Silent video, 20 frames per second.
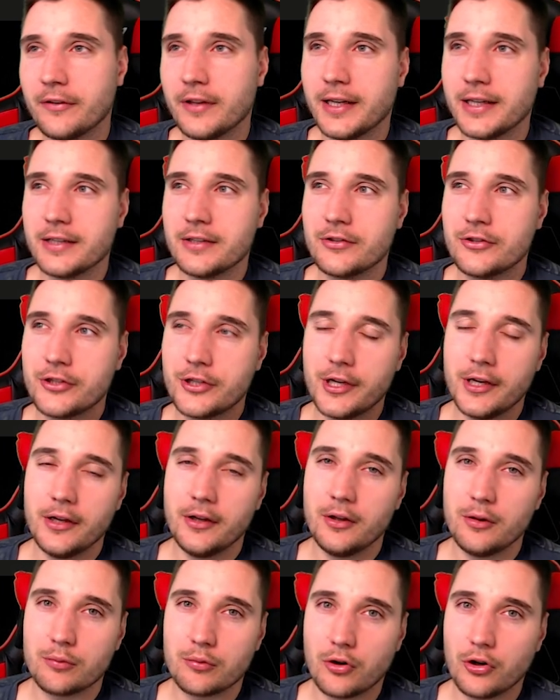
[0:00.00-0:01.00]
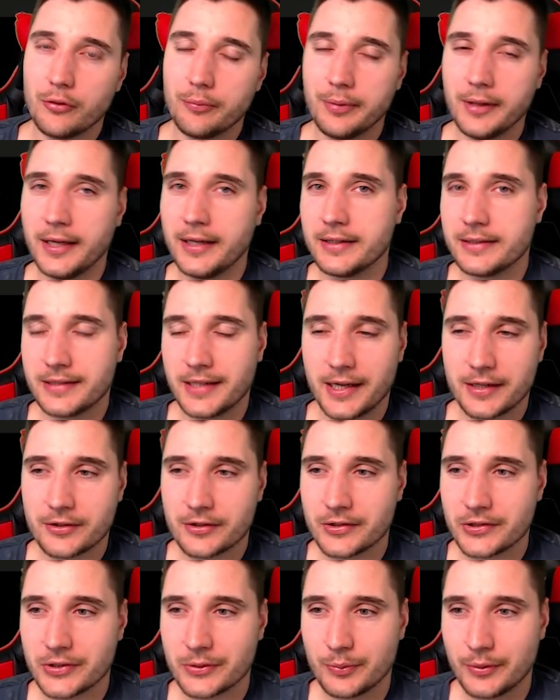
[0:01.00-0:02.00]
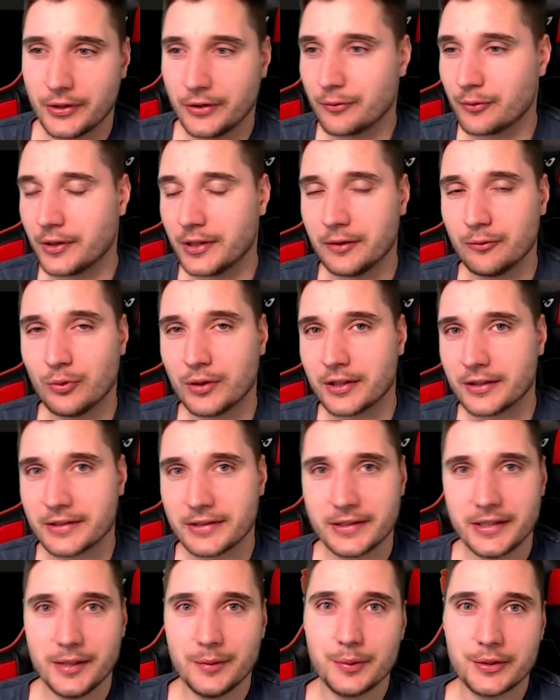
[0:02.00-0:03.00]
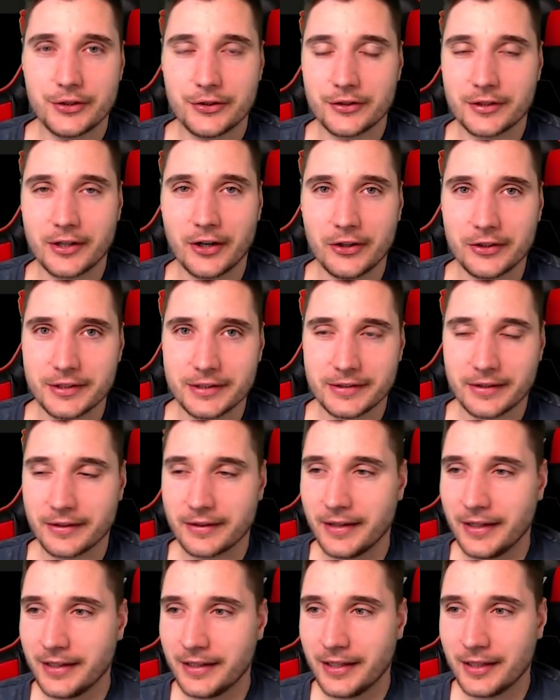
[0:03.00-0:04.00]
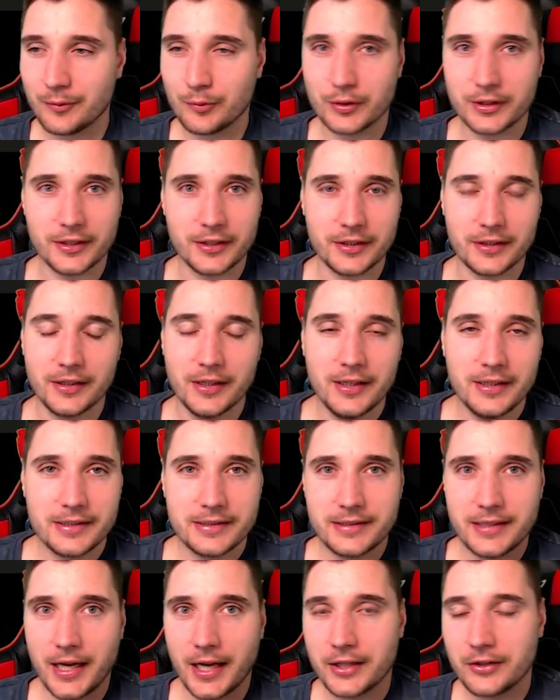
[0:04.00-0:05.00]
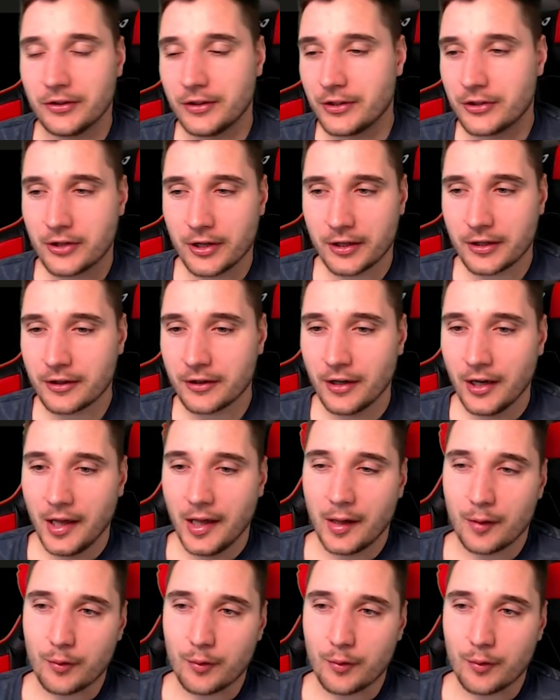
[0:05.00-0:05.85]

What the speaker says: like chill roleplay sessions when you really want to see what your colonists are thinking, what they're saying to each other,